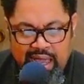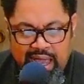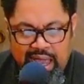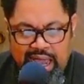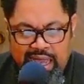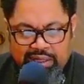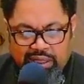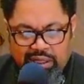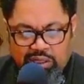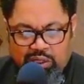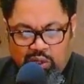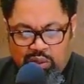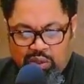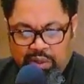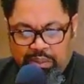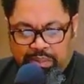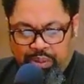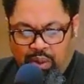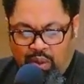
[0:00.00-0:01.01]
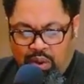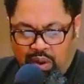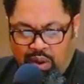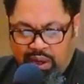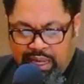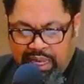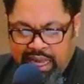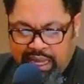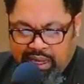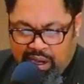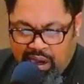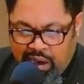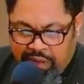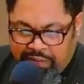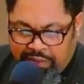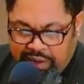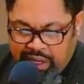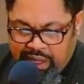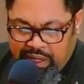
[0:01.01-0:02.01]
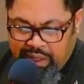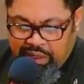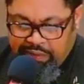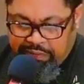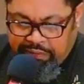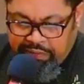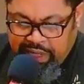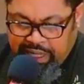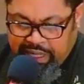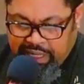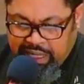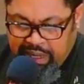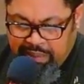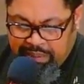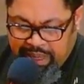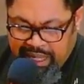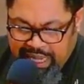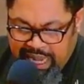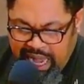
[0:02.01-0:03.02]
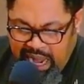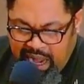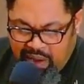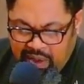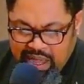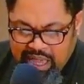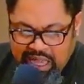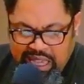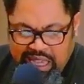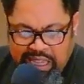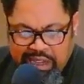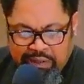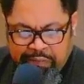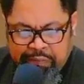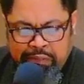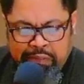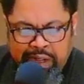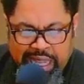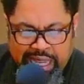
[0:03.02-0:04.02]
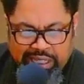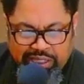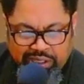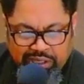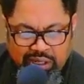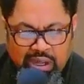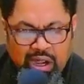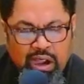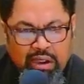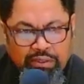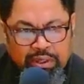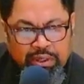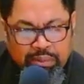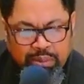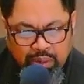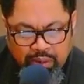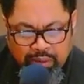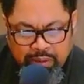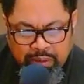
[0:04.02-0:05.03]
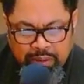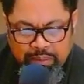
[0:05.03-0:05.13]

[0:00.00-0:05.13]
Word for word: As unto the poor, he comforted the afflicted, but now he afflicts the comfortable.